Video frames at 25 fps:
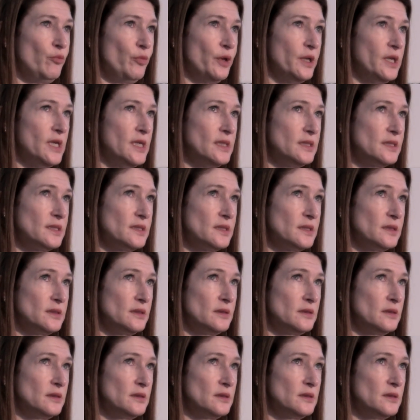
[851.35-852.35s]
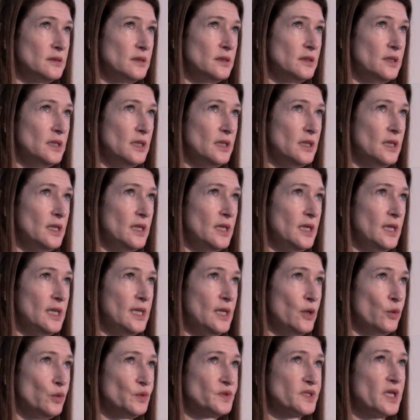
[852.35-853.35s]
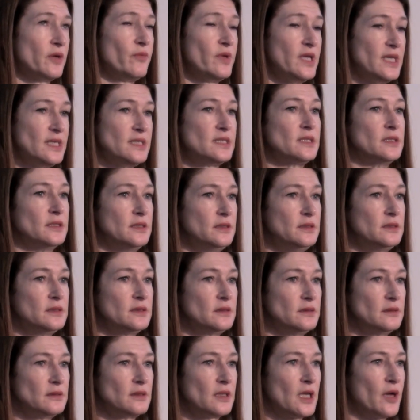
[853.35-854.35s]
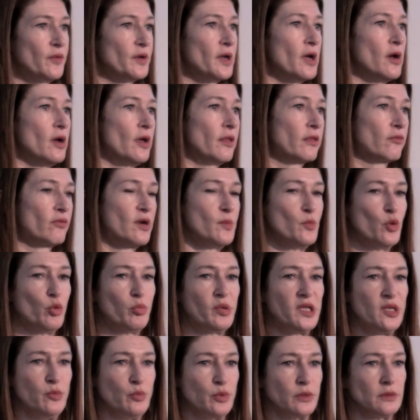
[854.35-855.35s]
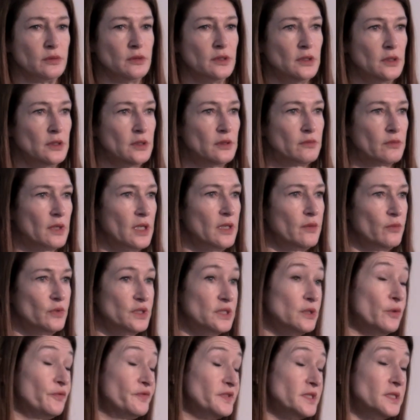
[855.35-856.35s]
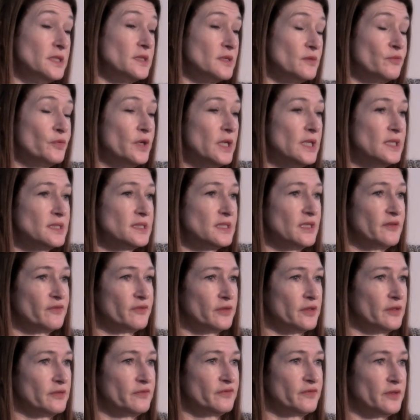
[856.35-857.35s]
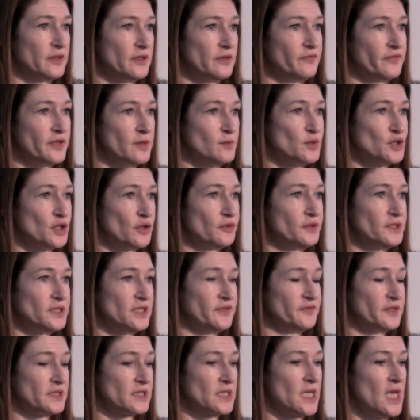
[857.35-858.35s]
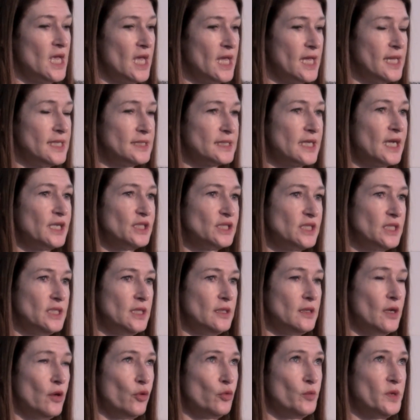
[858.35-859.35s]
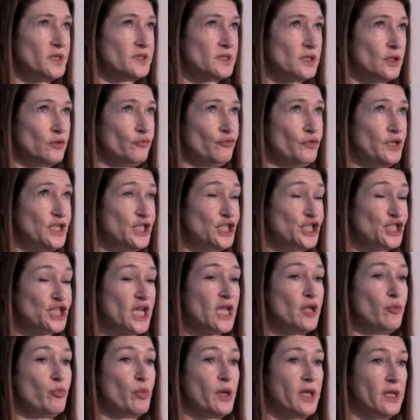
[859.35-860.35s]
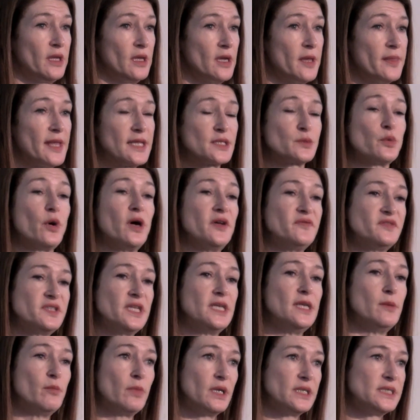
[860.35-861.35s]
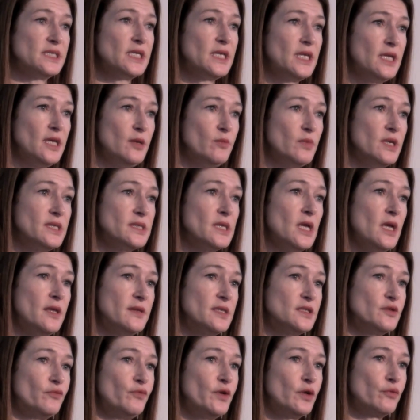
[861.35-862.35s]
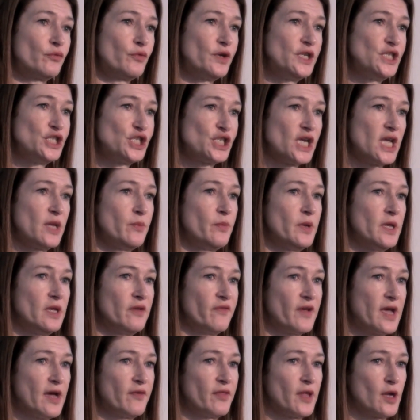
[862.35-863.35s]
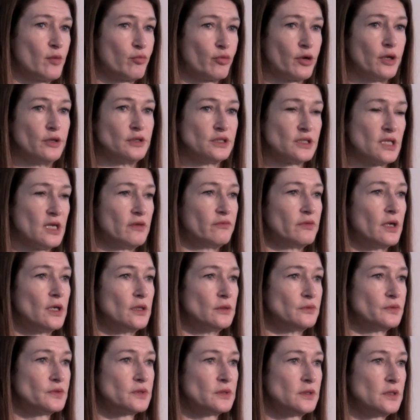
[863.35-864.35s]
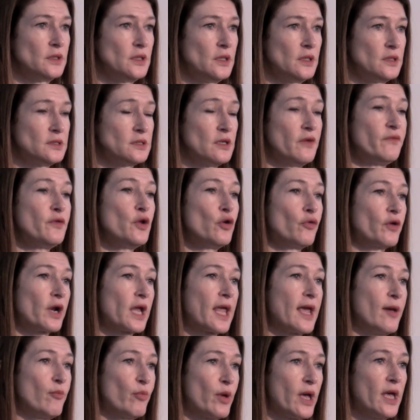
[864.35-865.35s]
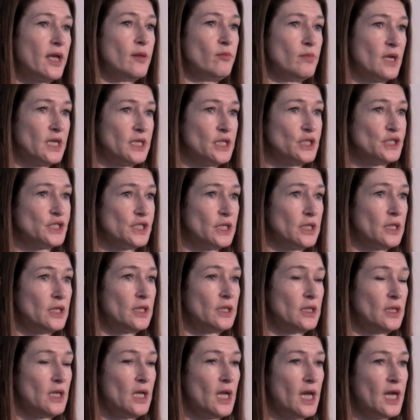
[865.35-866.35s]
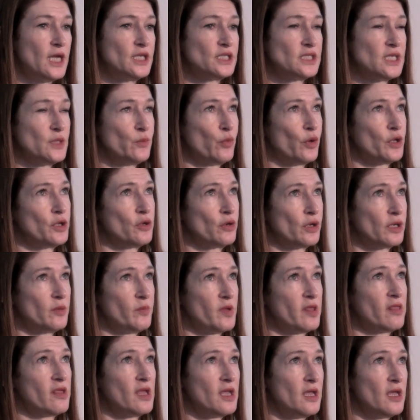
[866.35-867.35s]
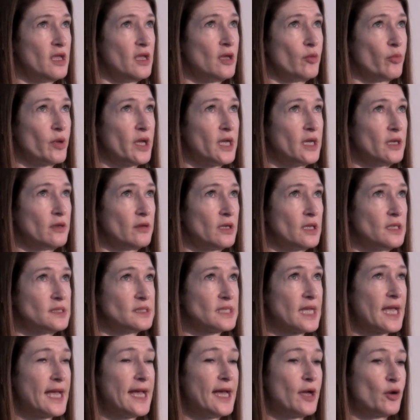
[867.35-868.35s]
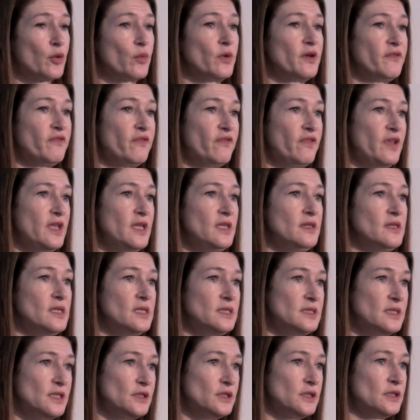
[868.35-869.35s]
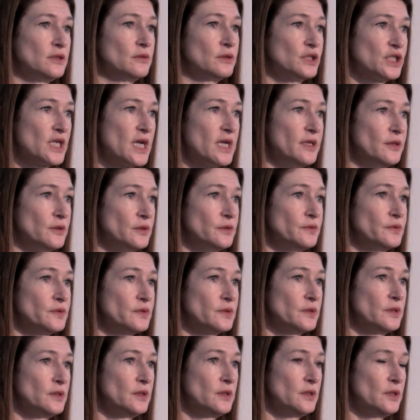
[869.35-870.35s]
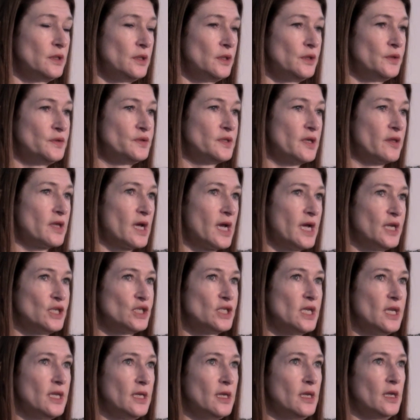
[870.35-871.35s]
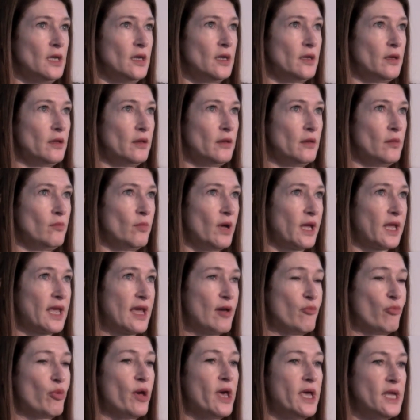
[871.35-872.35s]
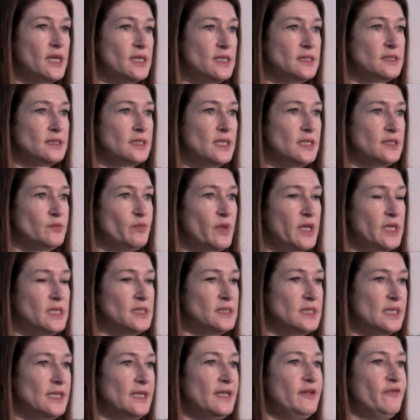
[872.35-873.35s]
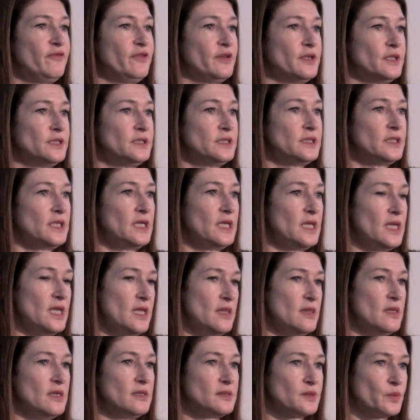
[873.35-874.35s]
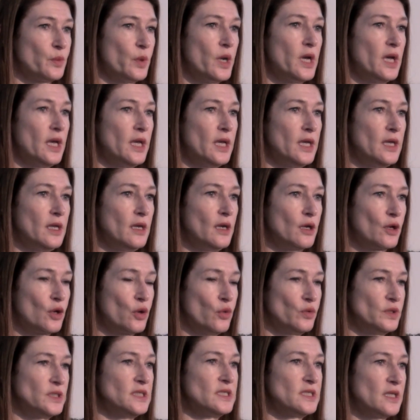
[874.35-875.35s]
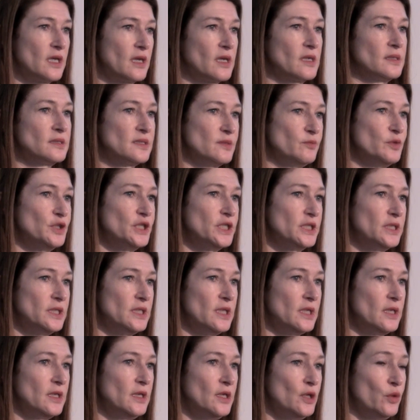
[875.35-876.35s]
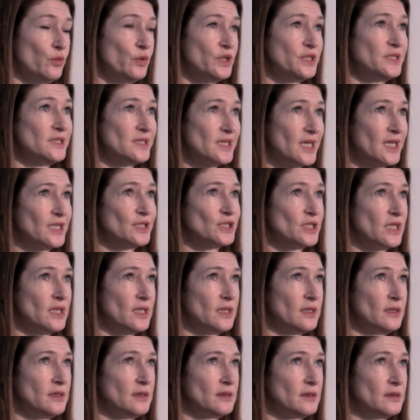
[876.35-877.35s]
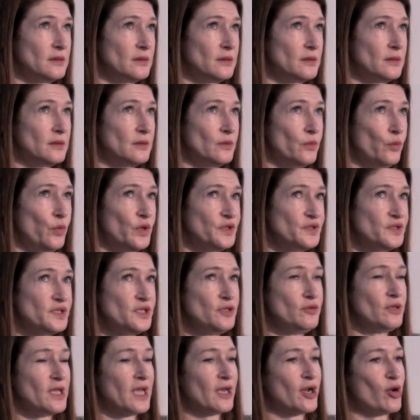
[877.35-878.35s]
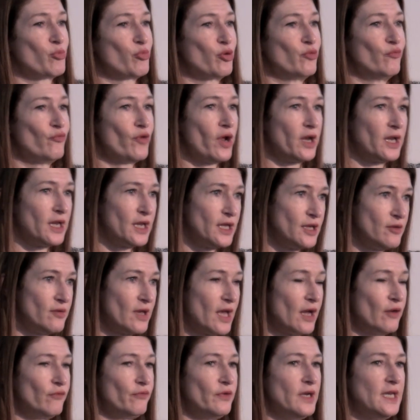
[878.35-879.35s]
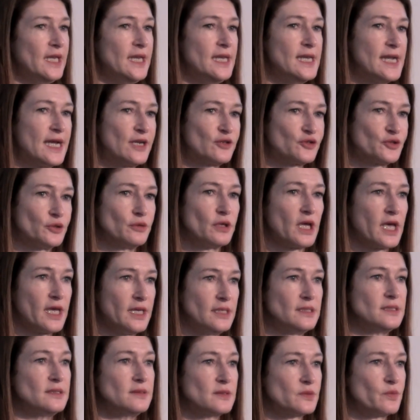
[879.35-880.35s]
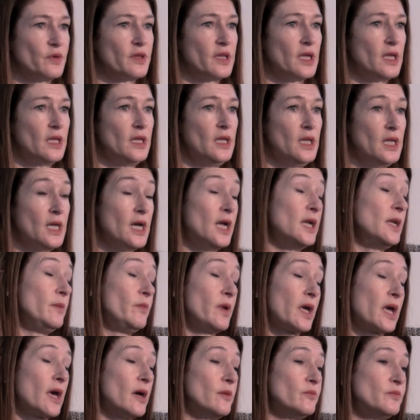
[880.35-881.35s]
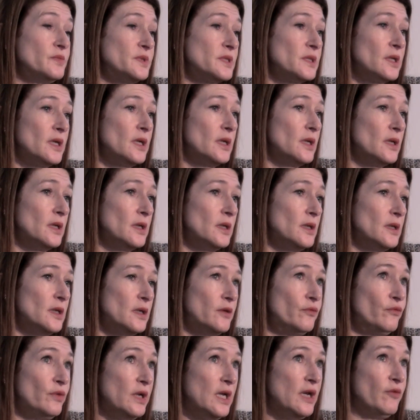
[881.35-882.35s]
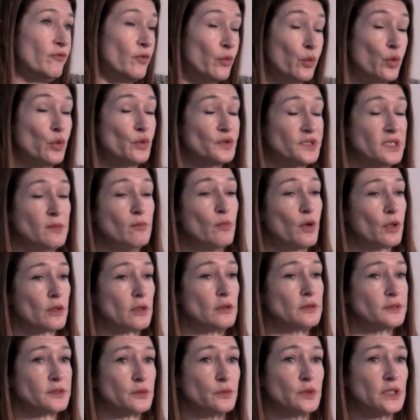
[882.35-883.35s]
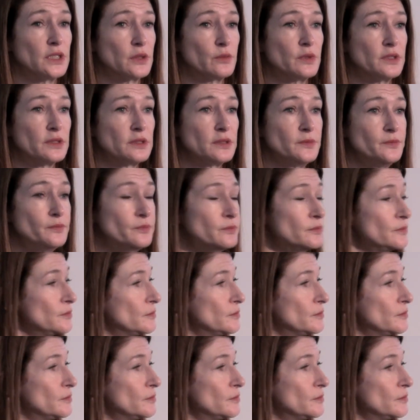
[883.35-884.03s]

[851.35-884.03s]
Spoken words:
But it also isn't go and hire 3 more people, right, which obviously isn't realistic for the majority of us. It's actually almost a reshaping, and that's what I've seen in my team, is a real reshaping of how they approach their roles. So if you're a campaign manager, actually what you're going to be thinking about is how do I feed these digital channels so that actually my campaign is being delivered in this way according to the customer journey, which is actually, once you get up and running, you get a really natural cadence with it, and it becomes a really rewarding model to work with.